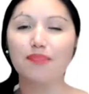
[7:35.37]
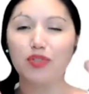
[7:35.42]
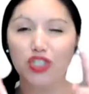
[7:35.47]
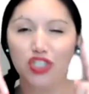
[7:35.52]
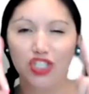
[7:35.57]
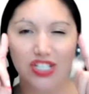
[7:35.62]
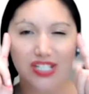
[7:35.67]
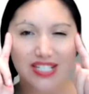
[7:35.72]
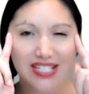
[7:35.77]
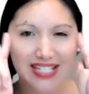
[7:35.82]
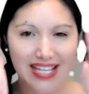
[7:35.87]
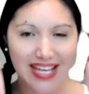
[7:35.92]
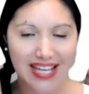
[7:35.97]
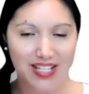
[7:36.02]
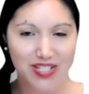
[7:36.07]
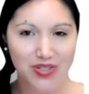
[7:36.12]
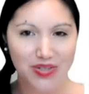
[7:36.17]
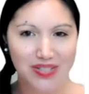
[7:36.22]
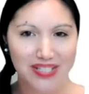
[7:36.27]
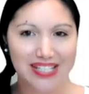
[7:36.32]
but just in
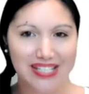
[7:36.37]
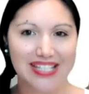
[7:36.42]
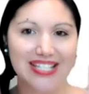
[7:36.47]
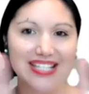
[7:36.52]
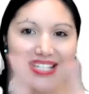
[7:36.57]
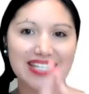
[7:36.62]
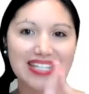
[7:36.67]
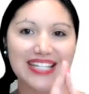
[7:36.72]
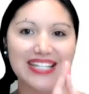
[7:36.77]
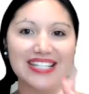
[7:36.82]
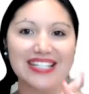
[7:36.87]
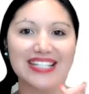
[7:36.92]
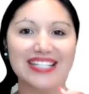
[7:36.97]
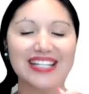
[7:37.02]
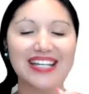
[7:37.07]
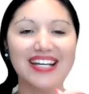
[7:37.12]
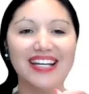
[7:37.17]
case you didn't see it,